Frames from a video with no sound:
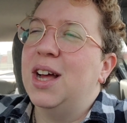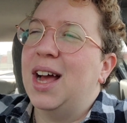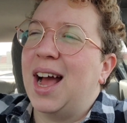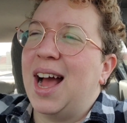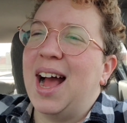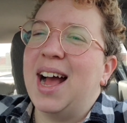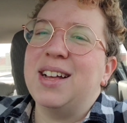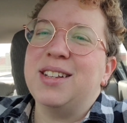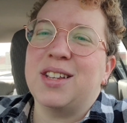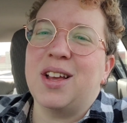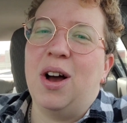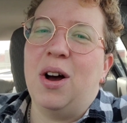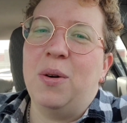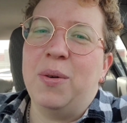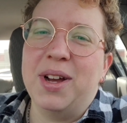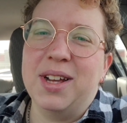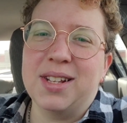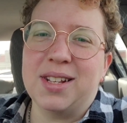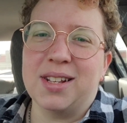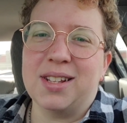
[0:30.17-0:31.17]
As
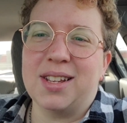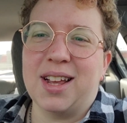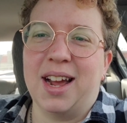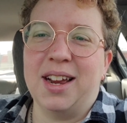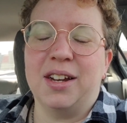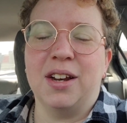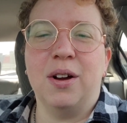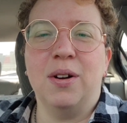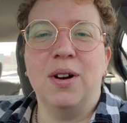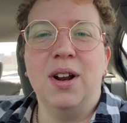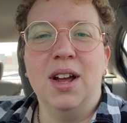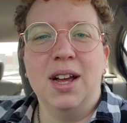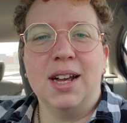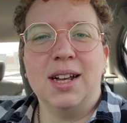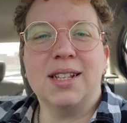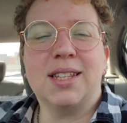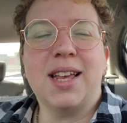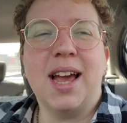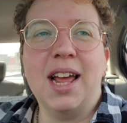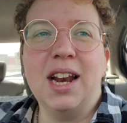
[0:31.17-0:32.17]
always, a side note,
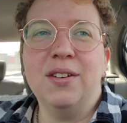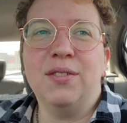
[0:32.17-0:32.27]
it's kind